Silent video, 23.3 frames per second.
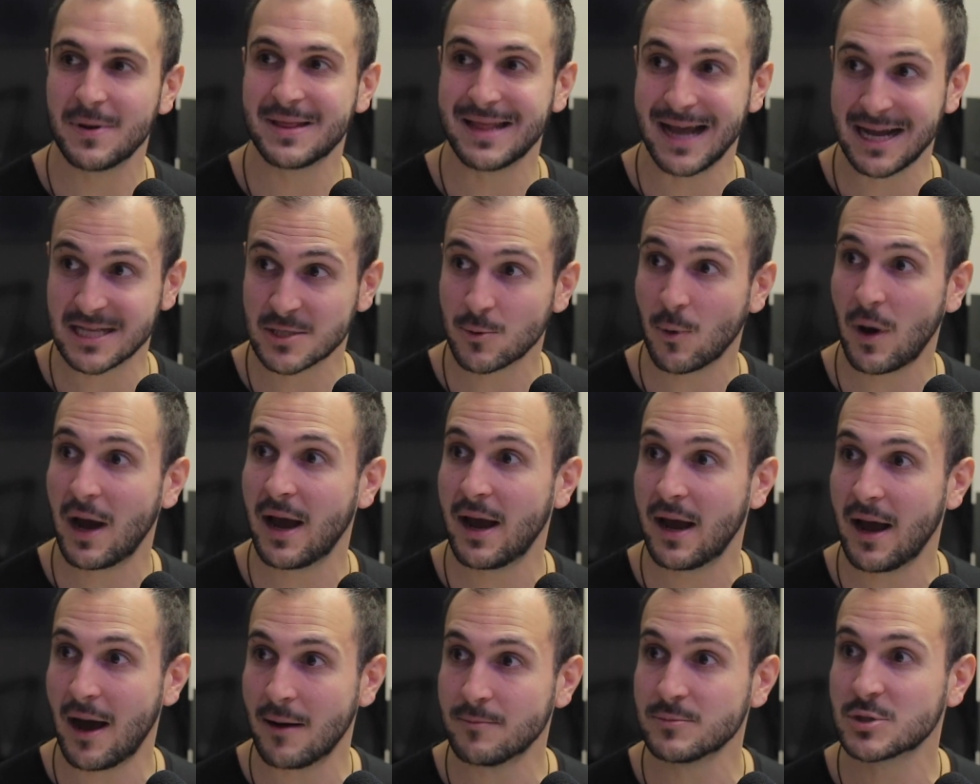But that's
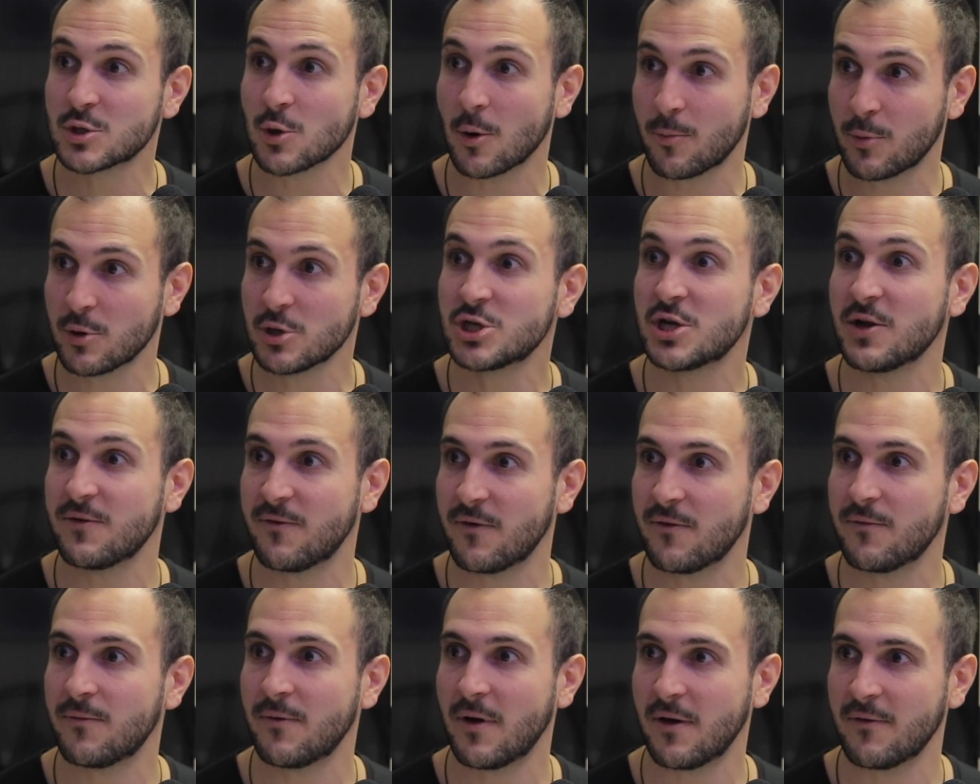why I'm so
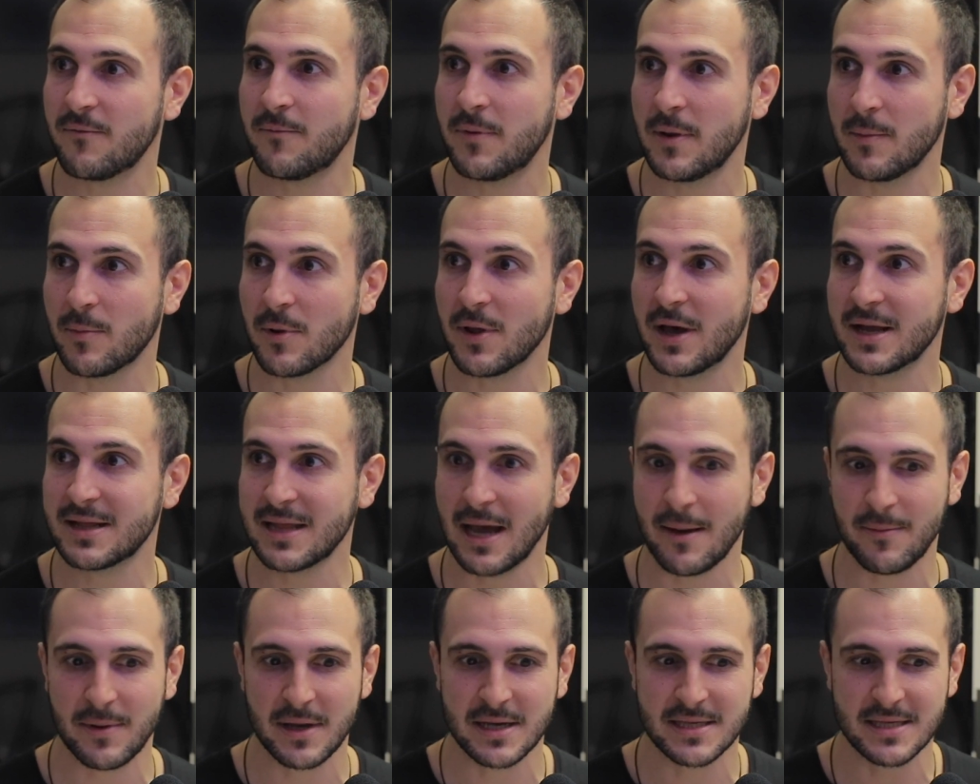appreciative of people like
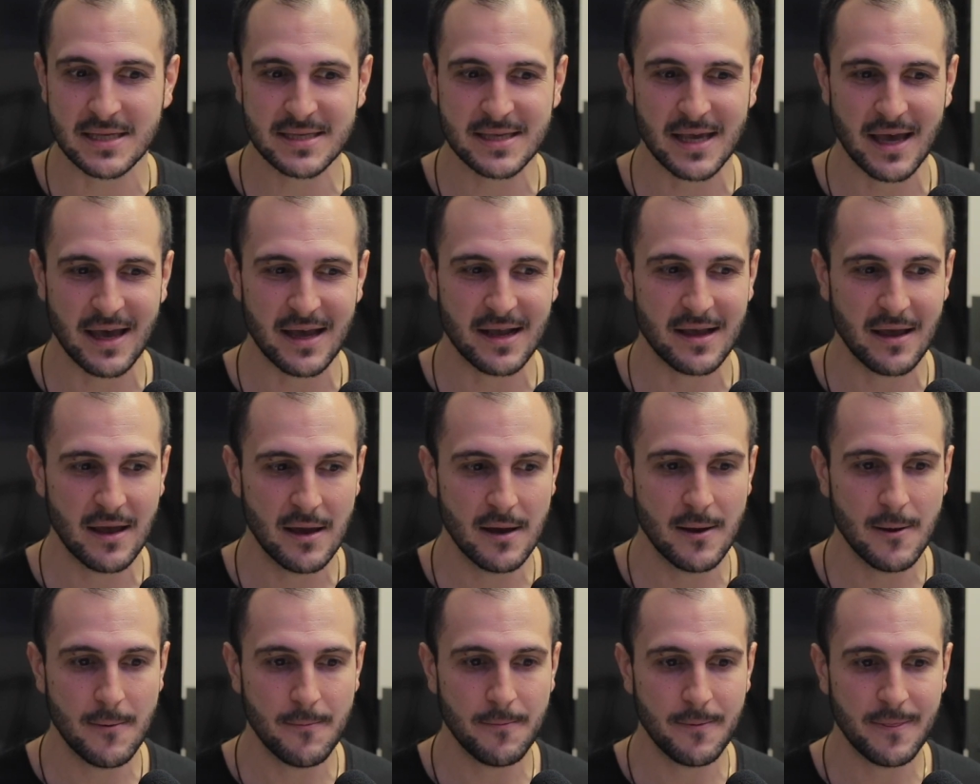that, because it's like,
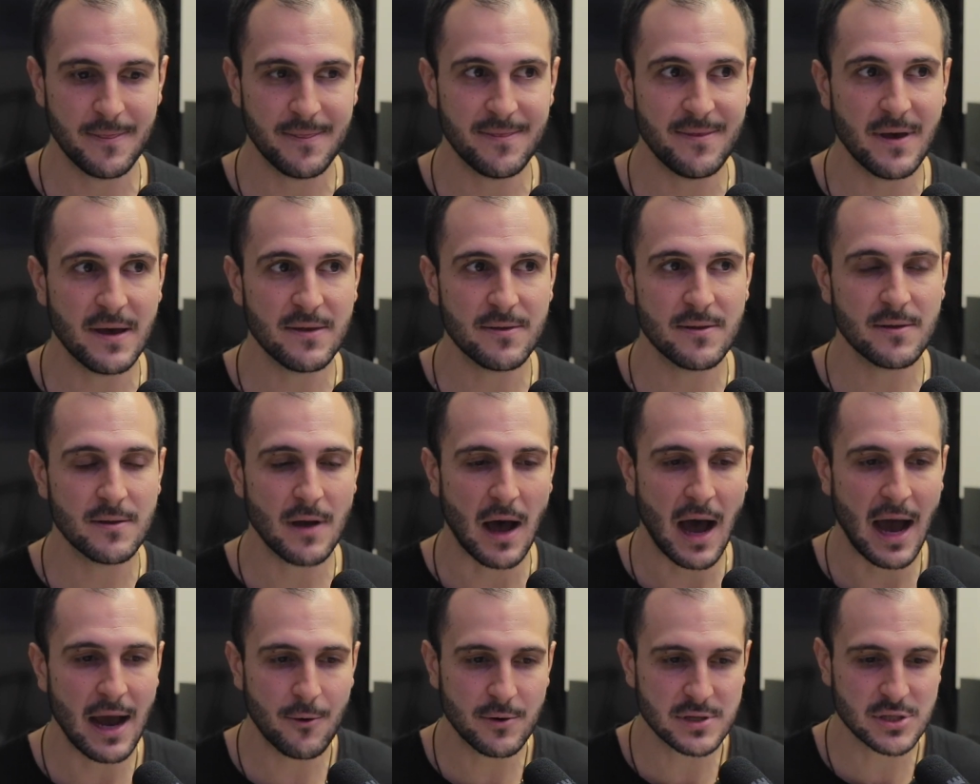
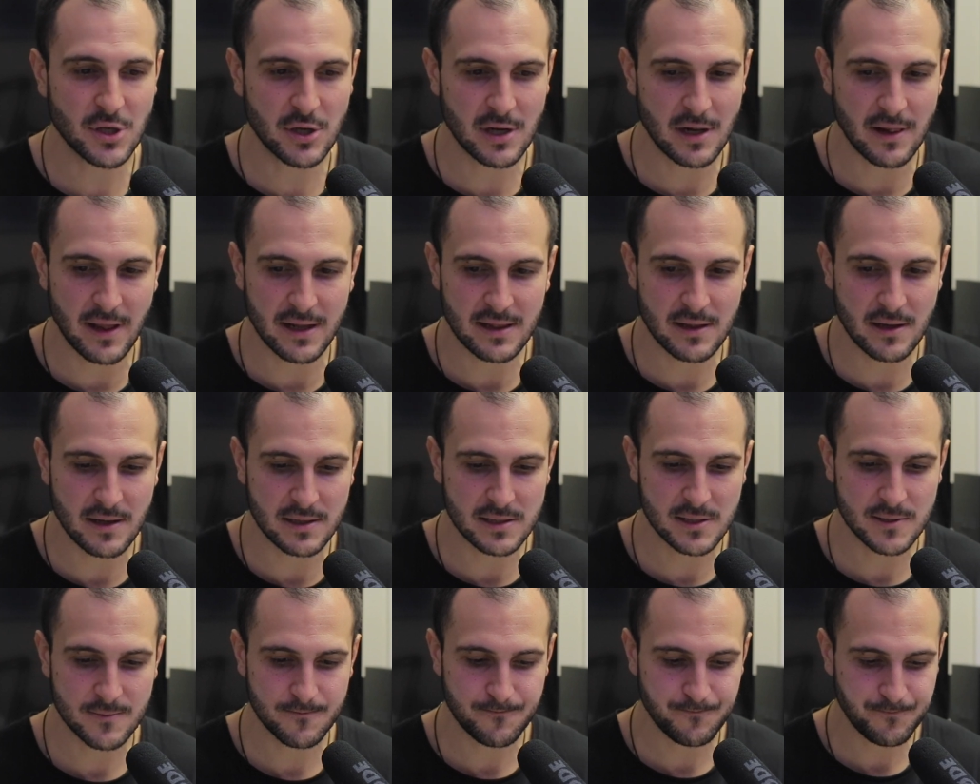I always look at it like
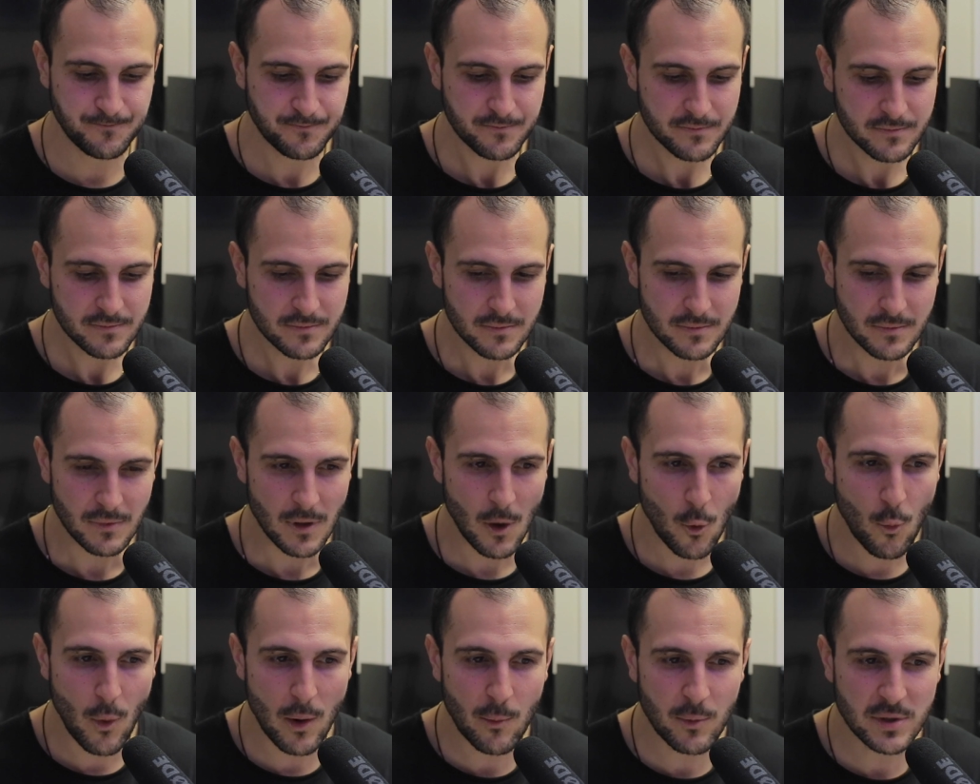this.
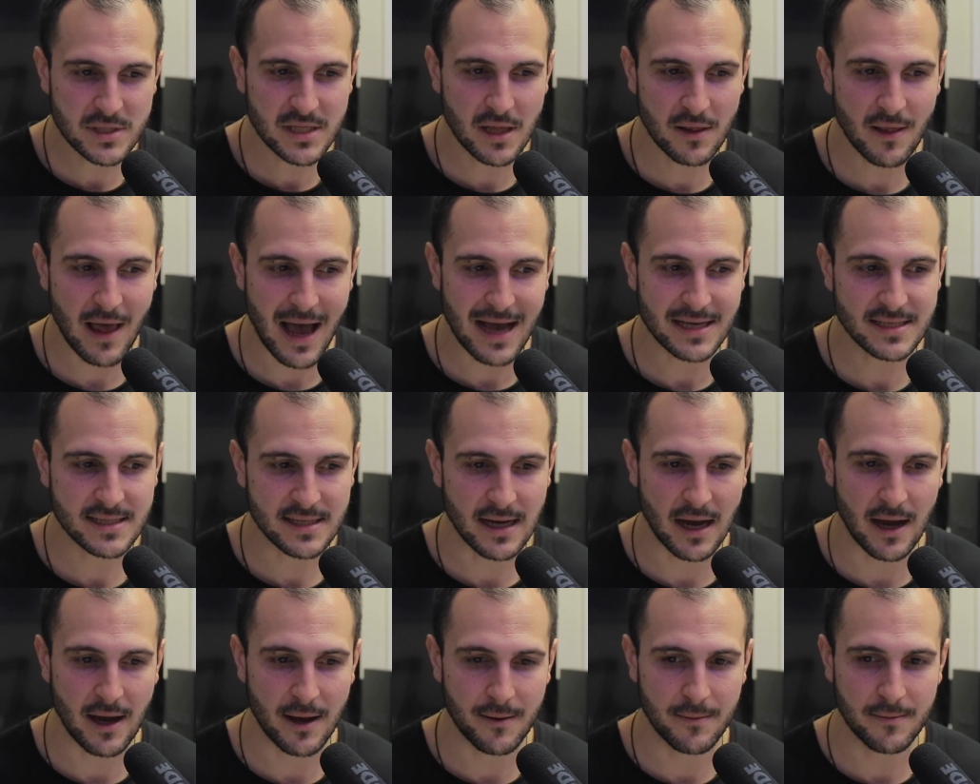When was the last
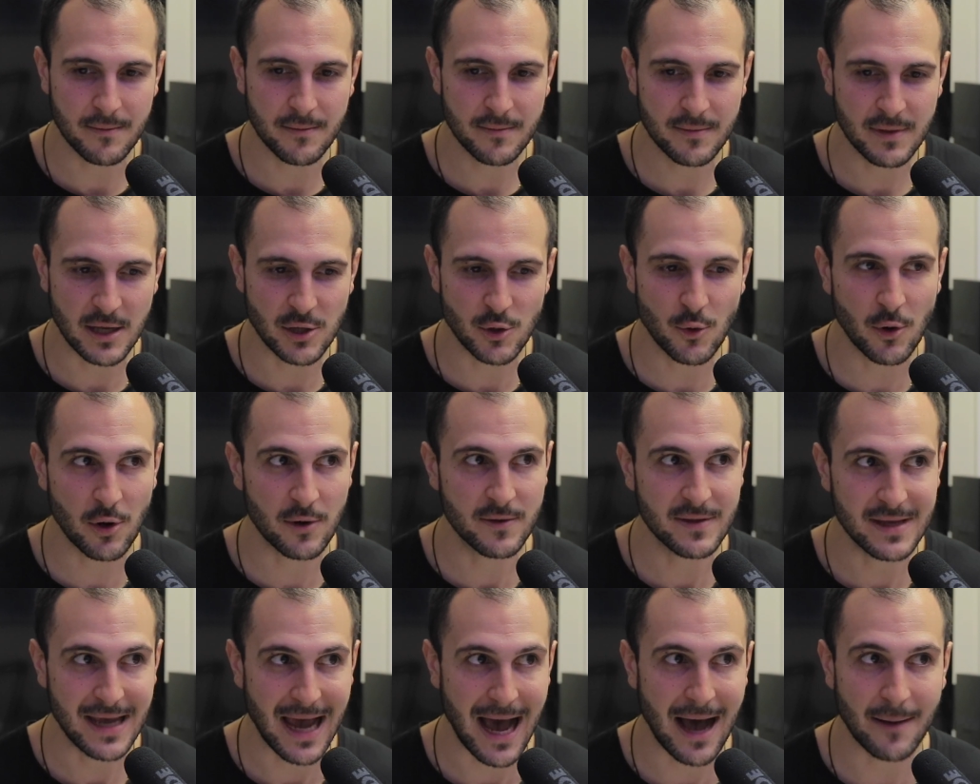time that you
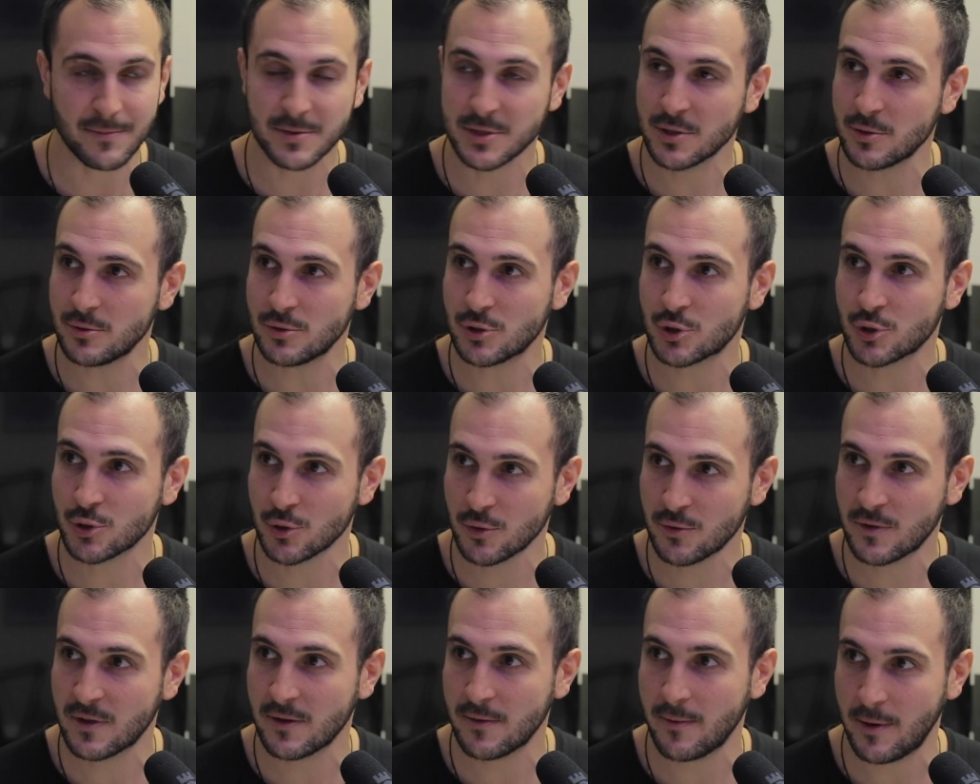heard the absolute
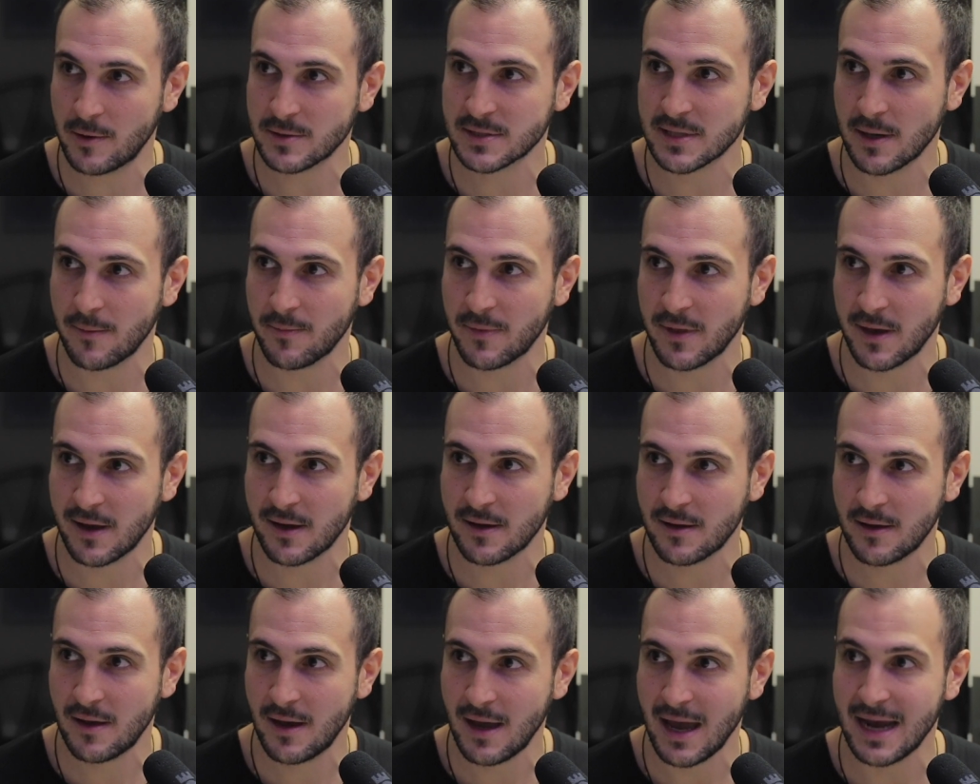truth about
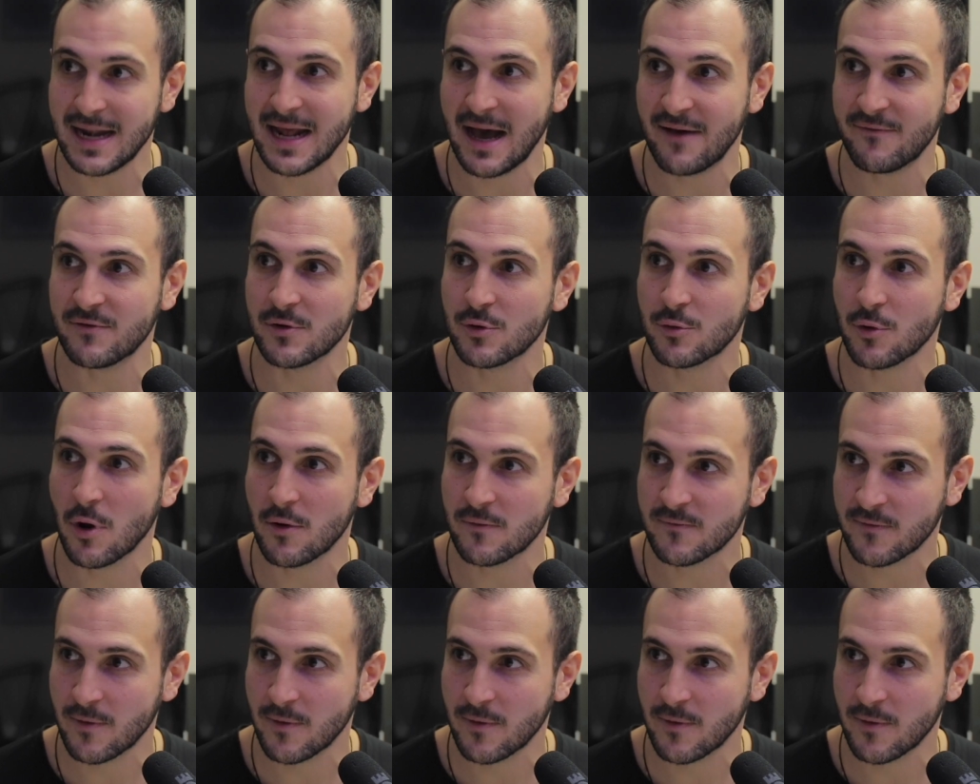something and haven't grown